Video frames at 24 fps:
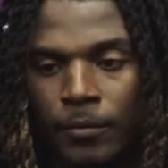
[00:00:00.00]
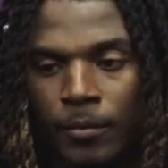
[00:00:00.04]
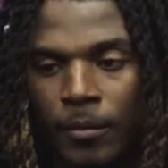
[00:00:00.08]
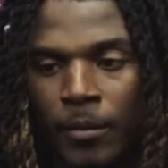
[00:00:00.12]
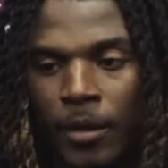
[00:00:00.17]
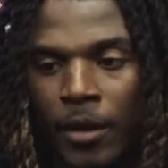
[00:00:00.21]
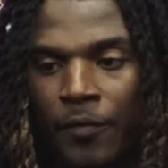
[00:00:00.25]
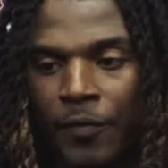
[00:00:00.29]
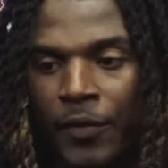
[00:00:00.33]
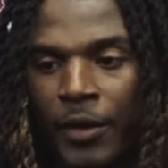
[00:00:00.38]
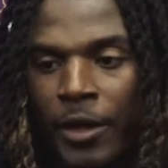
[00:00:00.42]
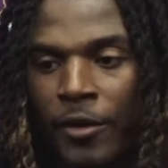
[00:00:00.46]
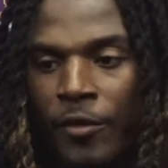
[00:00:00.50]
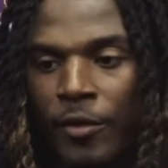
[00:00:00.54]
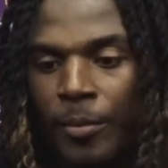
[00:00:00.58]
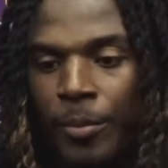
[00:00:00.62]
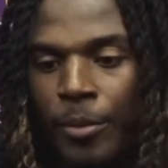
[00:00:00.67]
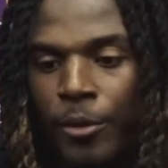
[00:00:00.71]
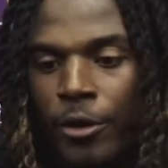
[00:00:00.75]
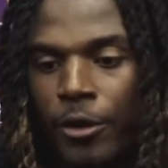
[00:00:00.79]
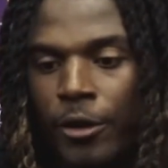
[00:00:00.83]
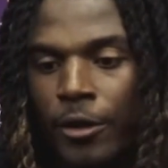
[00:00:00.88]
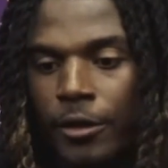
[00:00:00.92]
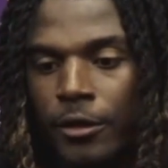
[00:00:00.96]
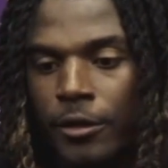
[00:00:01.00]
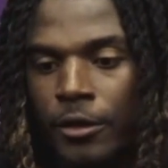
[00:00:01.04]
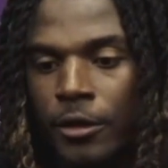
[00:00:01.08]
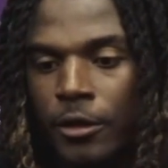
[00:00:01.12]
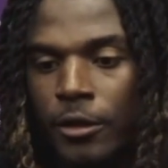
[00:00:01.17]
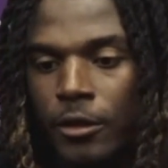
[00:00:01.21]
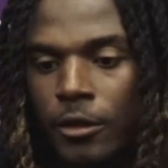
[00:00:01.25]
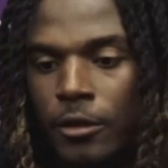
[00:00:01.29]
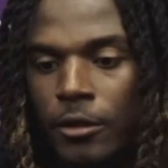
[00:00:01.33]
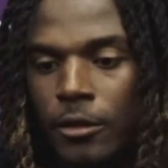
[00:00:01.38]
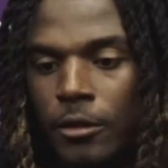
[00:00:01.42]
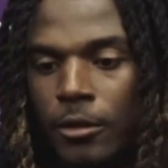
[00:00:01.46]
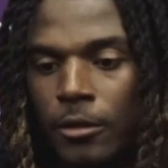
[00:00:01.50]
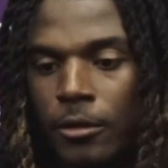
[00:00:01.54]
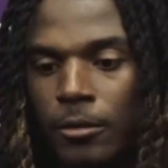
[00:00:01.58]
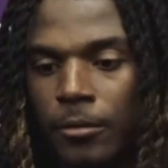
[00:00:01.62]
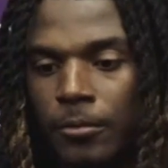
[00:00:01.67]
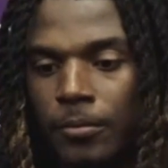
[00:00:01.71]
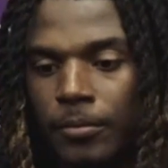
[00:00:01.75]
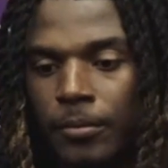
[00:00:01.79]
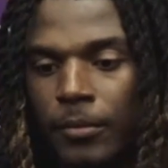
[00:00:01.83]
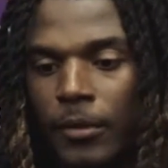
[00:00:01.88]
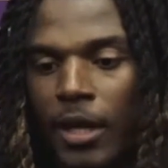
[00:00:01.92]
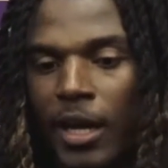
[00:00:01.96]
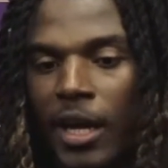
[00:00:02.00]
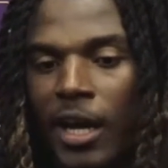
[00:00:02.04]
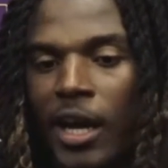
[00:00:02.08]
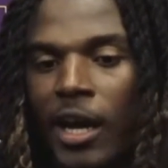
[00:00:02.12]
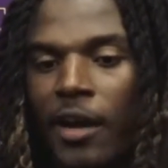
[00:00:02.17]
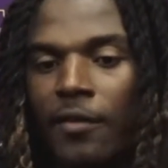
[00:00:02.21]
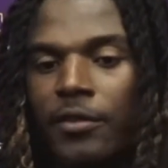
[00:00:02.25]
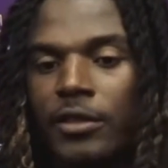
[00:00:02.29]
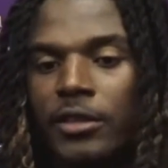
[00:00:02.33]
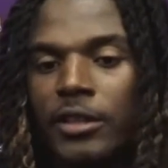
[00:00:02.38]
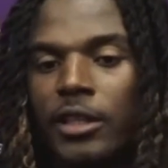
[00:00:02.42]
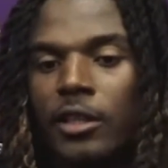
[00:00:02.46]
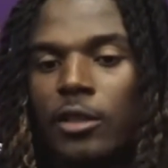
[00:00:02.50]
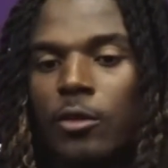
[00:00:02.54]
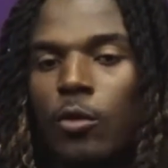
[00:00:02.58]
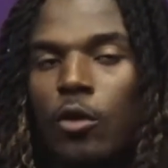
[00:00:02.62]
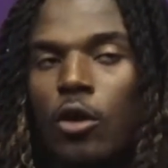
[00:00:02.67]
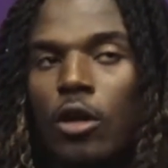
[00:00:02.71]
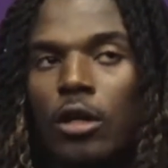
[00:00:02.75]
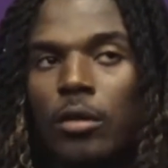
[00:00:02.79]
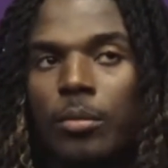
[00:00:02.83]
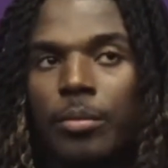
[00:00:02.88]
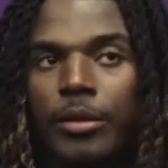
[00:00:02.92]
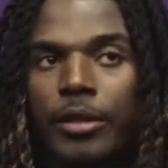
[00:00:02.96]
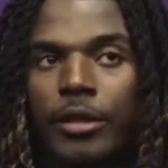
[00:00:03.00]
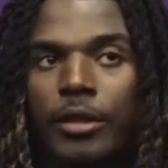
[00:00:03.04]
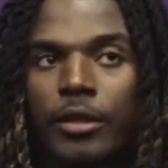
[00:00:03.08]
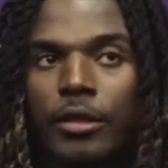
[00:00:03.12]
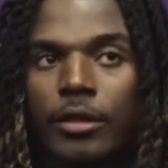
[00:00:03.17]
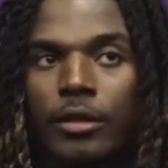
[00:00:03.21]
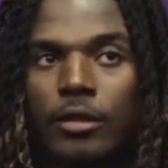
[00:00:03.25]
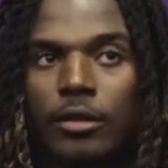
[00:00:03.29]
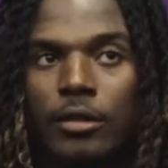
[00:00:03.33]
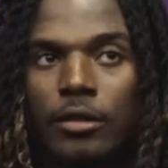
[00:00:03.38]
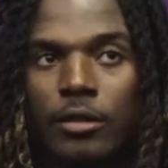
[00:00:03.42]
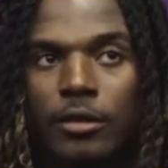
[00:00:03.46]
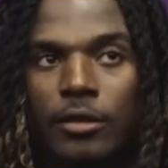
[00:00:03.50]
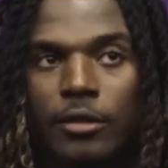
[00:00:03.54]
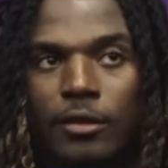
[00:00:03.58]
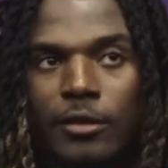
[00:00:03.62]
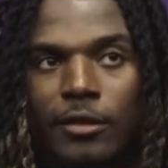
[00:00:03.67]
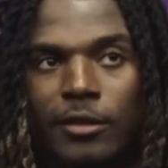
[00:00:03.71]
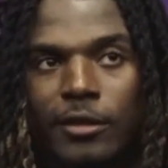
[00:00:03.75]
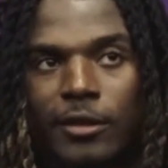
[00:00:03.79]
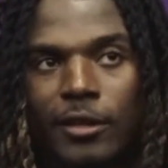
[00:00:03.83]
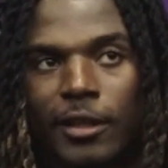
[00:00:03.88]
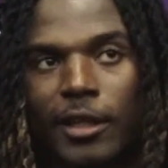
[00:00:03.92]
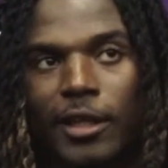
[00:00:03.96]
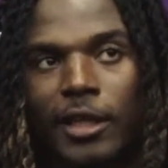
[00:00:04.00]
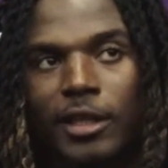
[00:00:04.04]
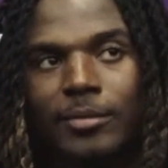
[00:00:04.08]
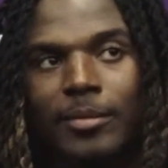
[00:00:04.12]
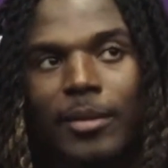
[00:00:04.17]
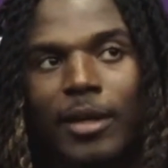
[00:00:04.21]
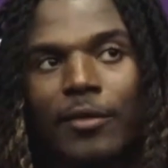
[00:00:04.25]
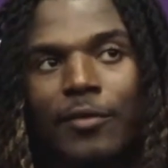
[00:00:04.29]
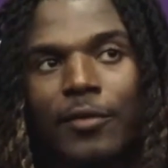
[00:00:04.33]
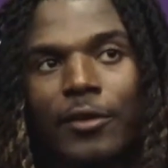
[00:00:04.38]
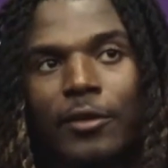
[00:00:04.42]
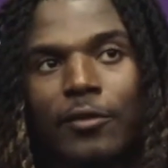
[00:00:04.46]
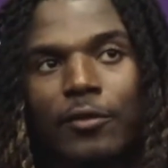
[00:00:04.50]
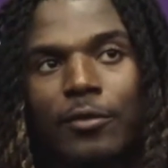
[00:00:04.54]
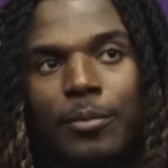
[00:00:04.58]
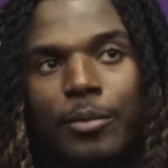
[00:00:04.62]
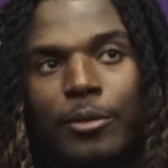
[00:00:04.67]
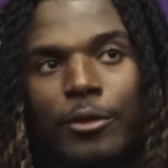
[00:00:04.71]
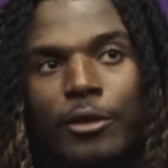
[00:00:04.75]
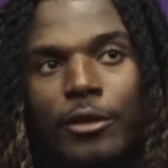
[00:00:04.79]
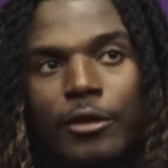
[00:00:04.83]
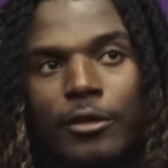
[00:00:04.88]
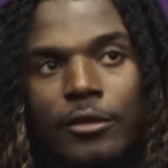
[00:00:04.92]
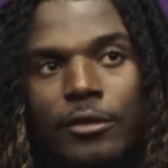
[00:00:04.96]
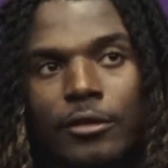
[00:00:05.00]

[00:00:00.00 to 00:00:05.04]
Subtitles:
My favorite part, I have to say the waterbed. Yeah, that's my favorite part.